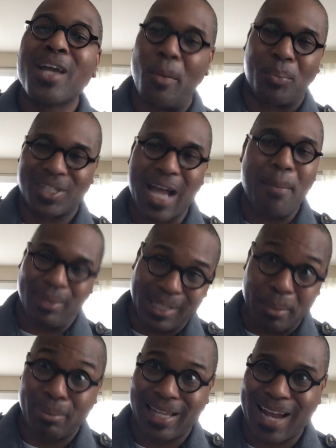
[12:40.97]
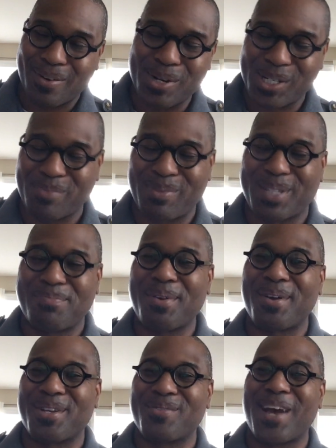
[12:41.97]
a predominantly black worship
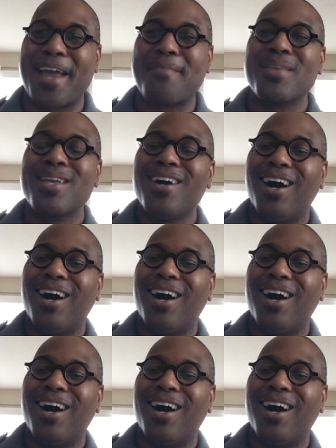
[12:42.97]
experience, right?